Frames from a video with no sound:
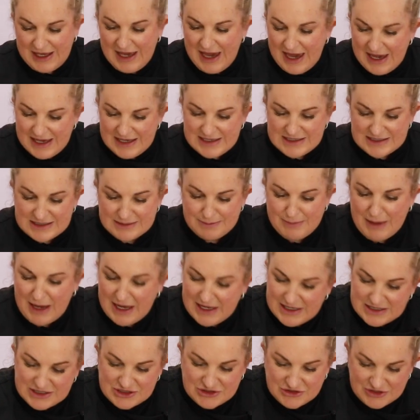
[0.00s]
cakes,
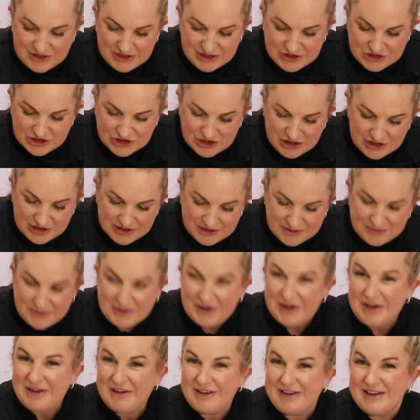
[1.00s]
pastry and chocolate
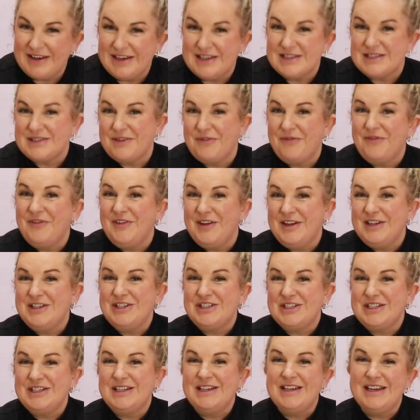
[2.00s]
work, is the
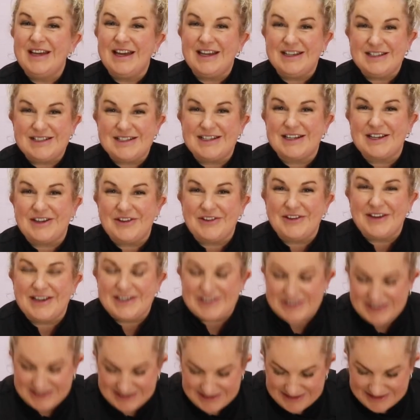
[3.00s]
finishing and
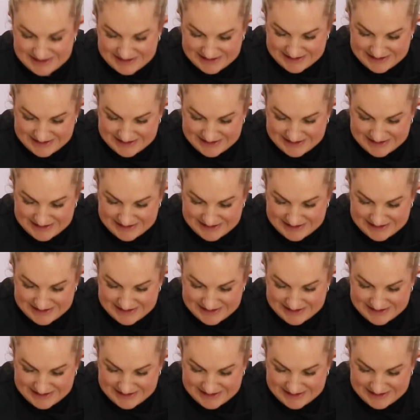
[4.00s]
decoration.